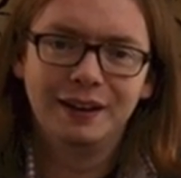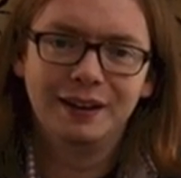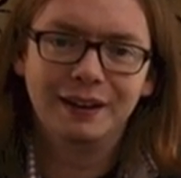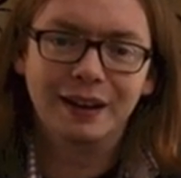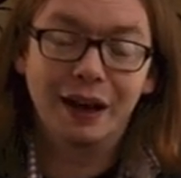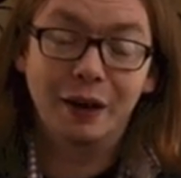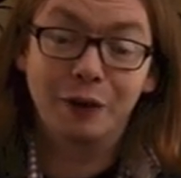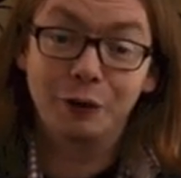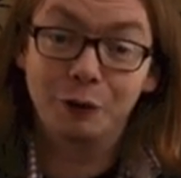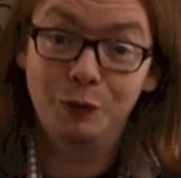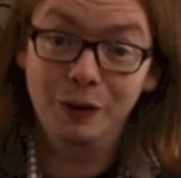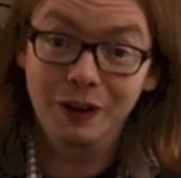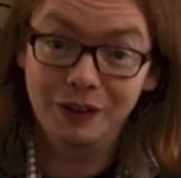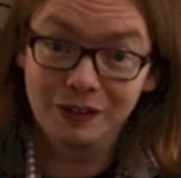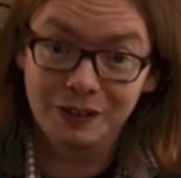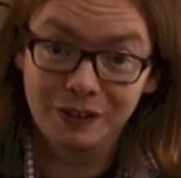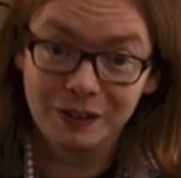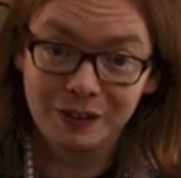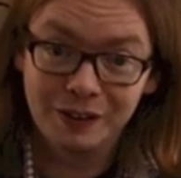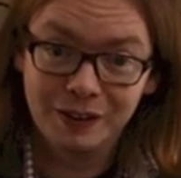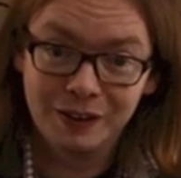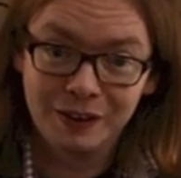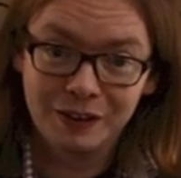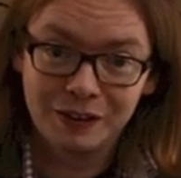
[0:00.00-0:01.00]
Now the
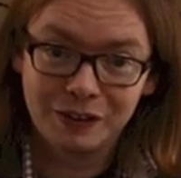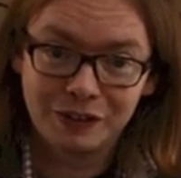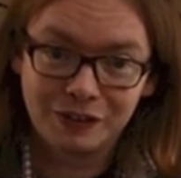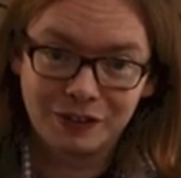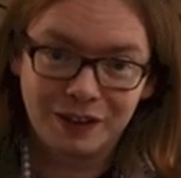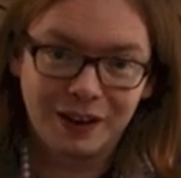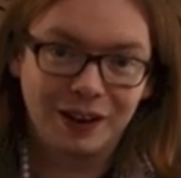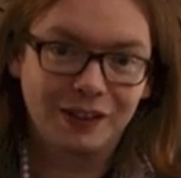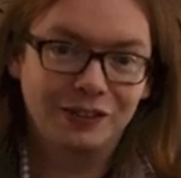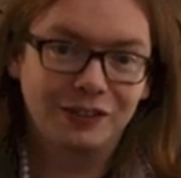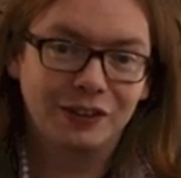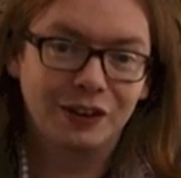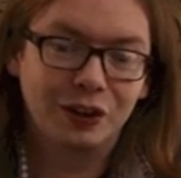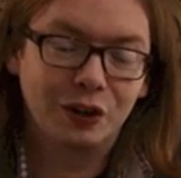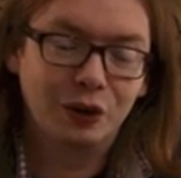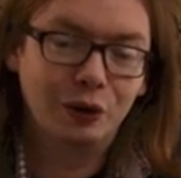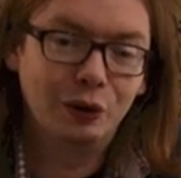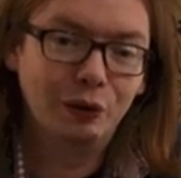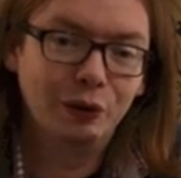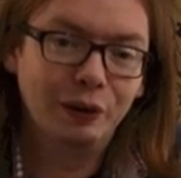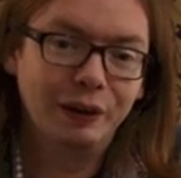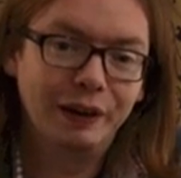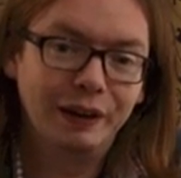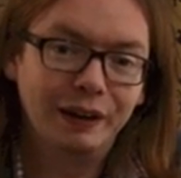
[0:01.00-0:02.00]
reason stochastic
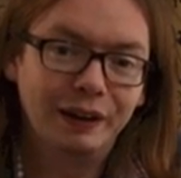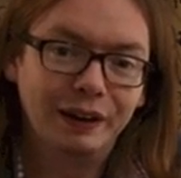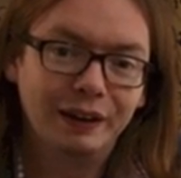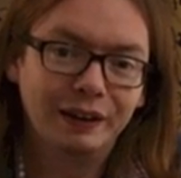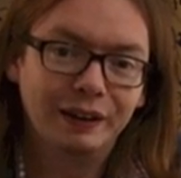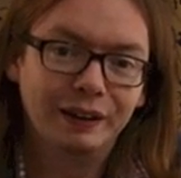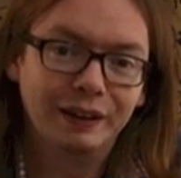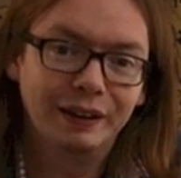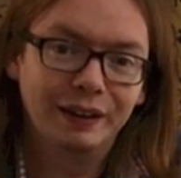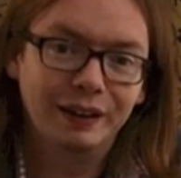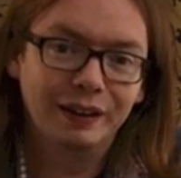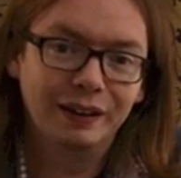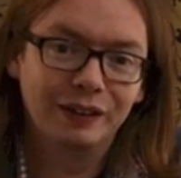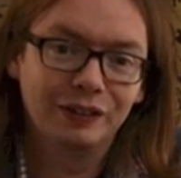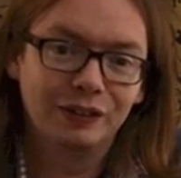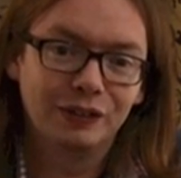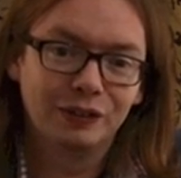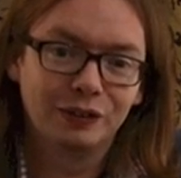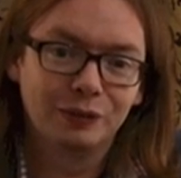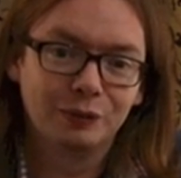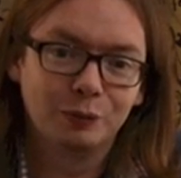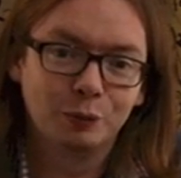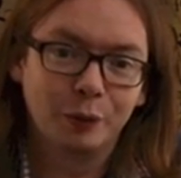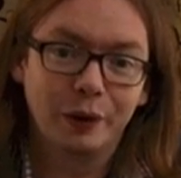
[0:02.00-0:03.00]
cooling
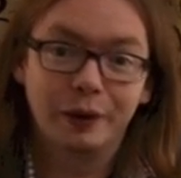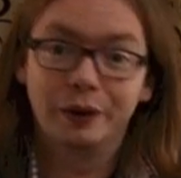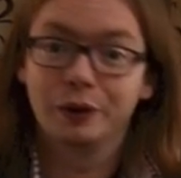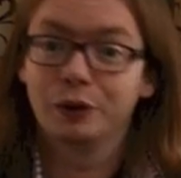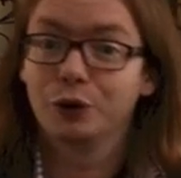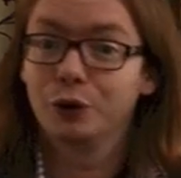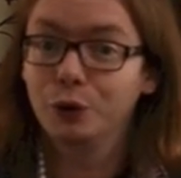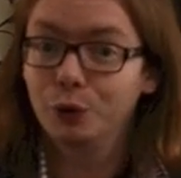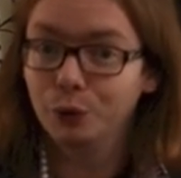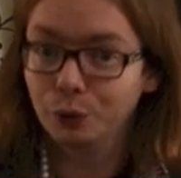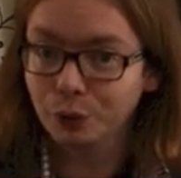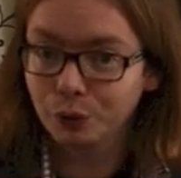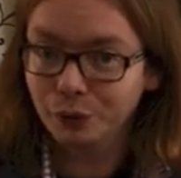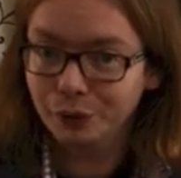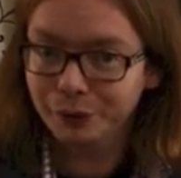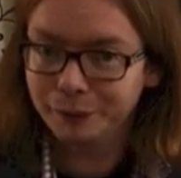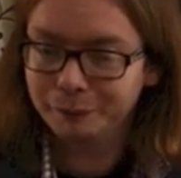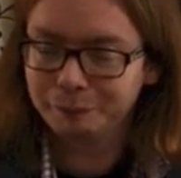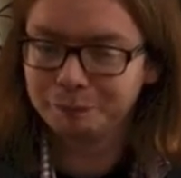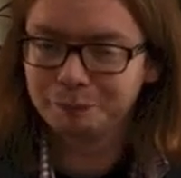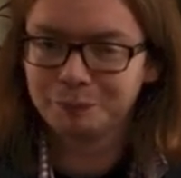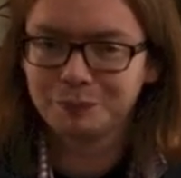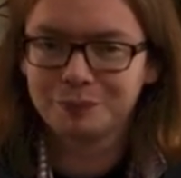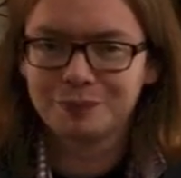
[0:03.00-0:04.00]
is, well, cool,
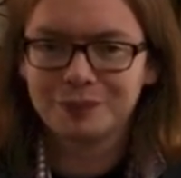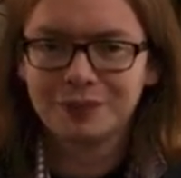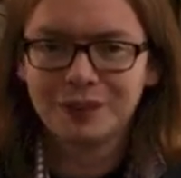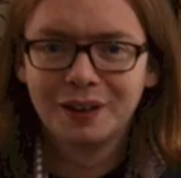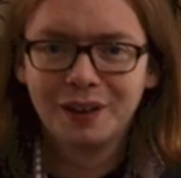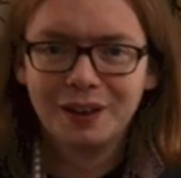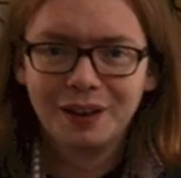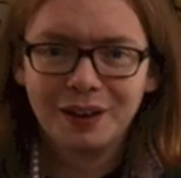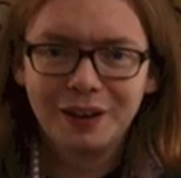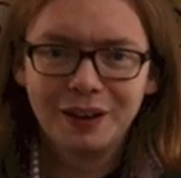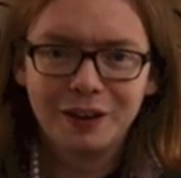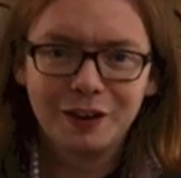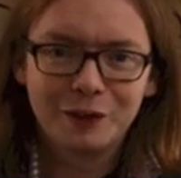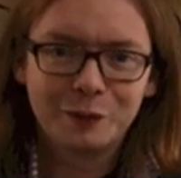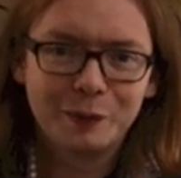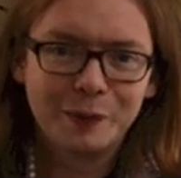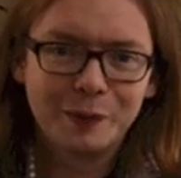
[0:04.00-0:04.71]
is